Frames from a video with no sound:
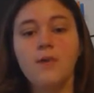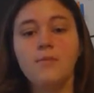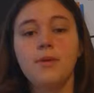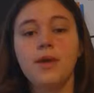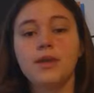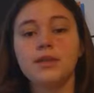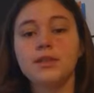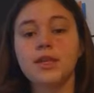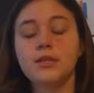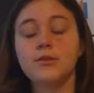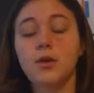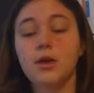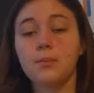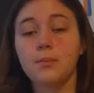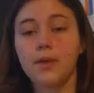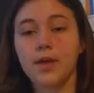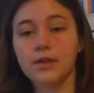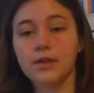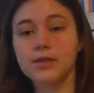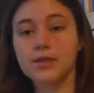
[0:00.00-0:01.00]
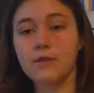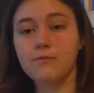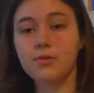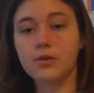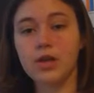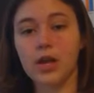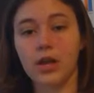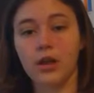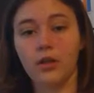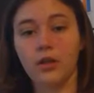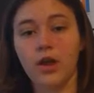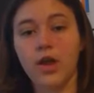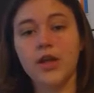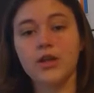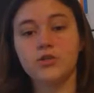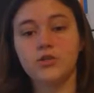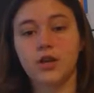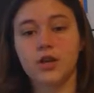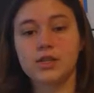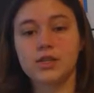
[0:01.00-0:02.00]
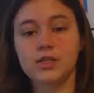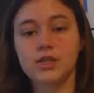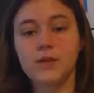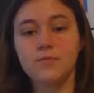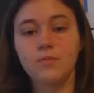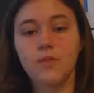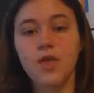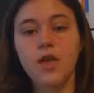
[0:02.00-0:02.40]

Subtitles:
because it's of particular interest.